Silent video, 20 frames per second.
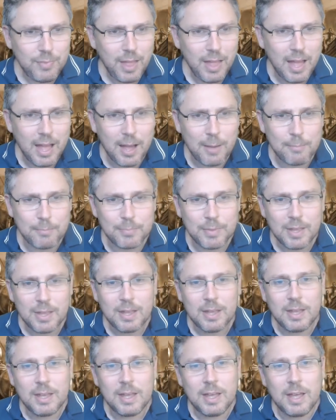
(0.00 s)
Um,
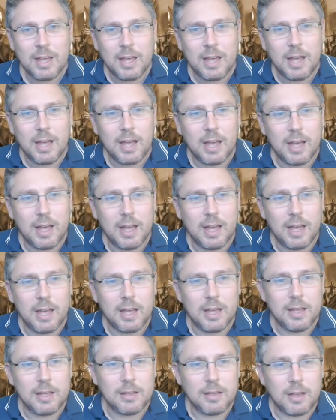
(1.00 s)

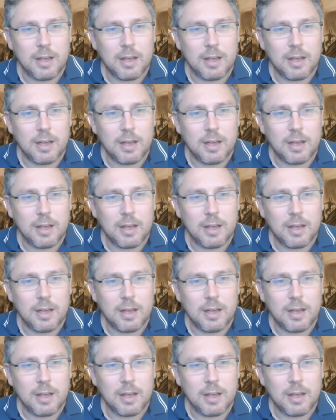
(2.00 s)
uh,